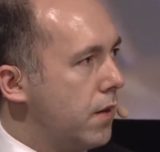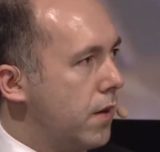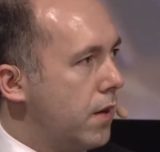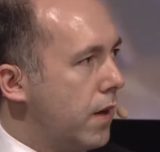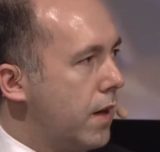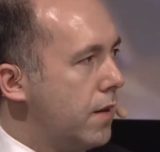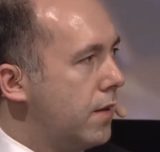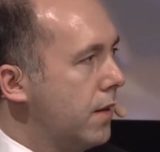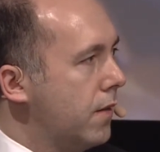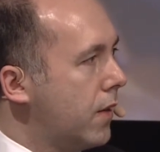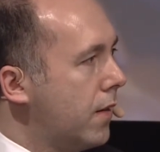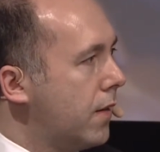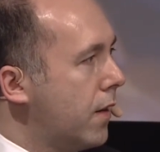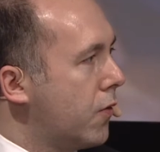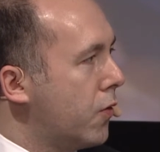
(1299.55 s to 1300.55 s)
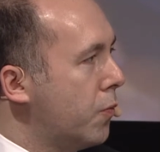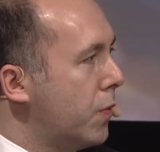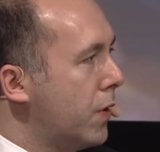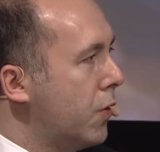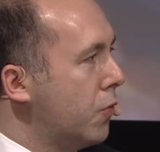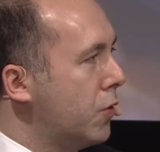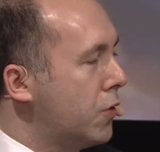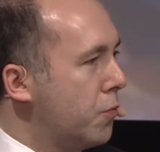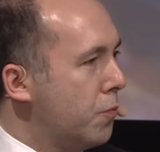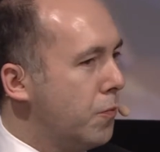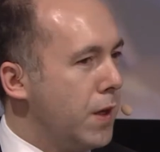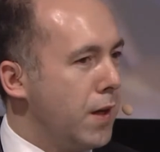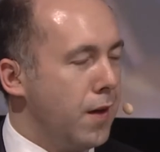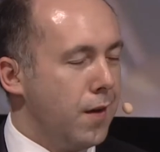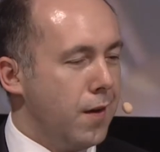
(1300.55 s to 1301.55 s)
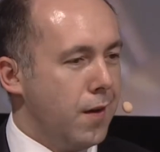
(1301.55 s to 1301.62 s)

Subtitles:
I think that's something which may,